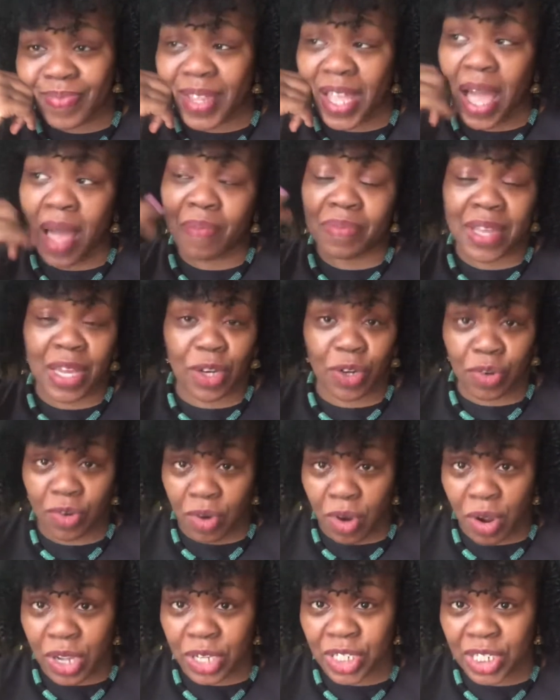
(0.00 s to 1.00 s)
"I'm not a
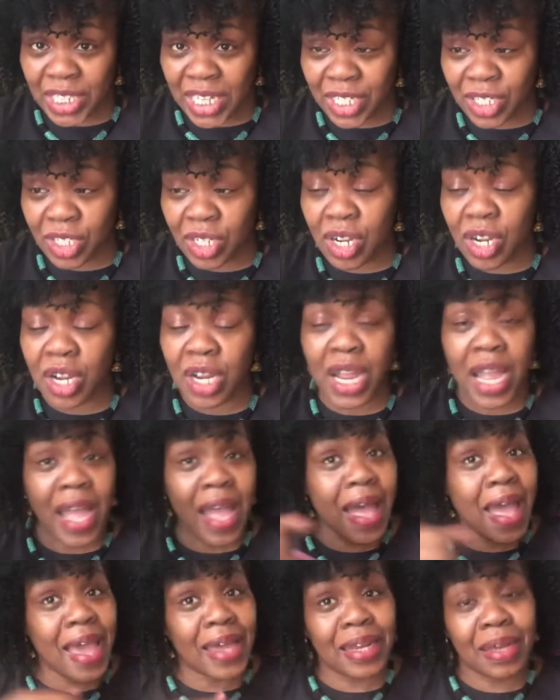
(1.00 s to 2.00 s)
cross-dresser
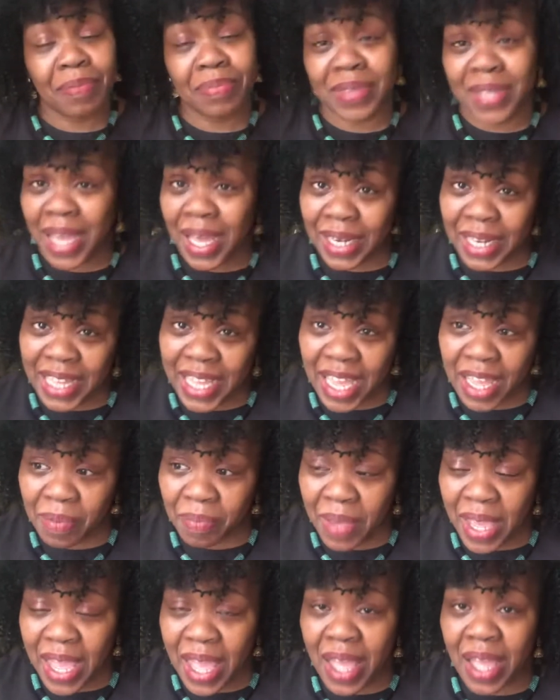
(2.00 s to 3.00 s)
and I'm not a gay
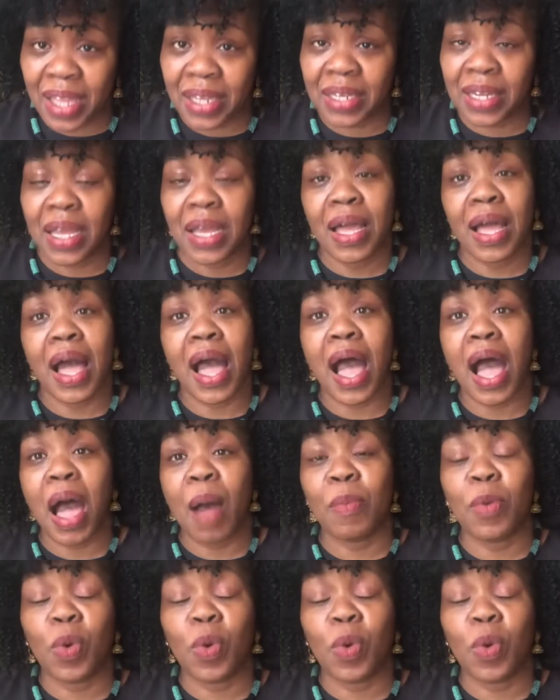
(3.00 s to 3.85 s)
man, I'm a